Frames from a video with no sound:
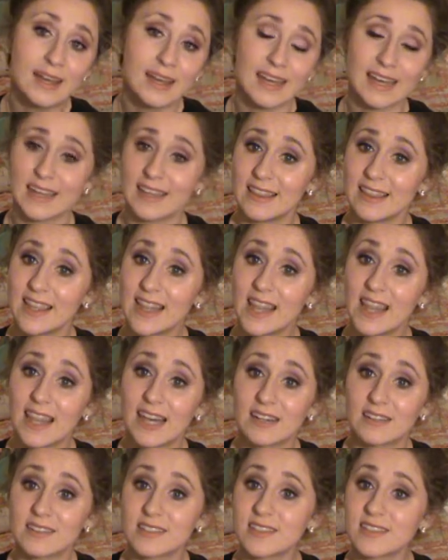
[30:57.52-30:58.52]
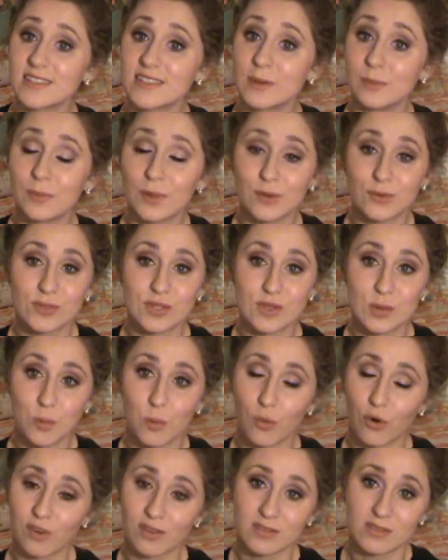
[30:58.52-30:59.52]
and that's the most
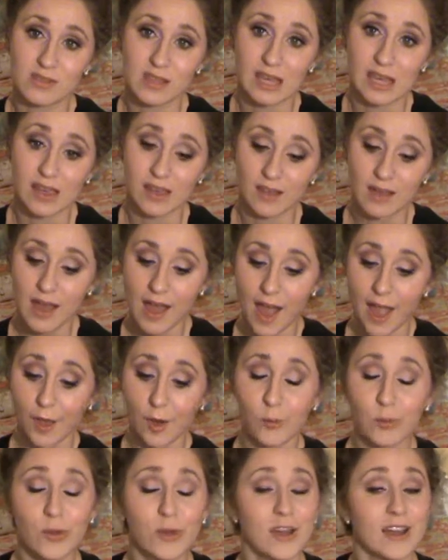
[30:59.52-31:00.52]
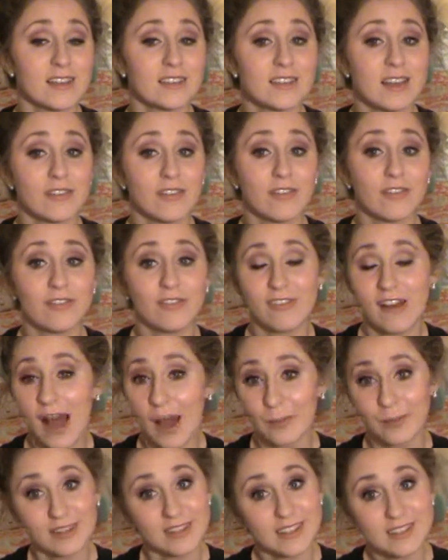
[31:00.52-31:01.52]
important thing. I hope you guys have a
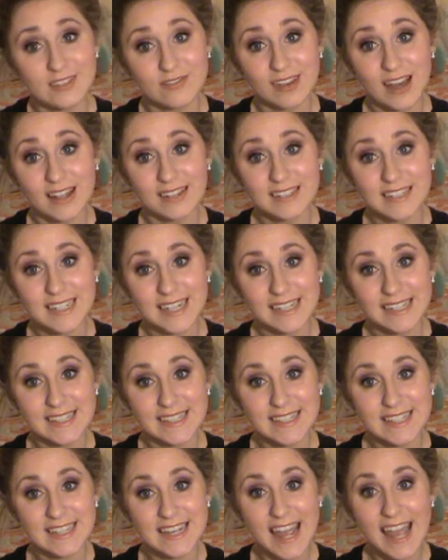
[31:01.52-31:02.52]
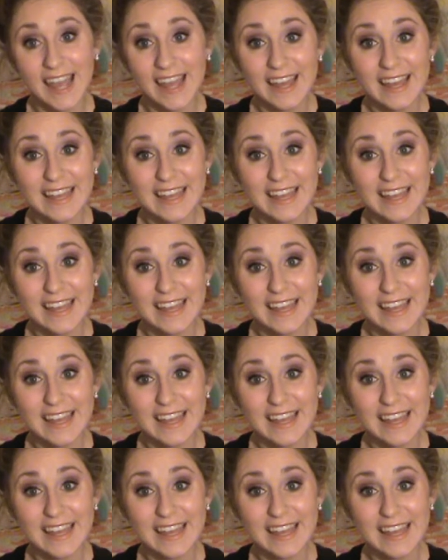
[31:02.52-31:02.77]
fabulous Valentine's Day,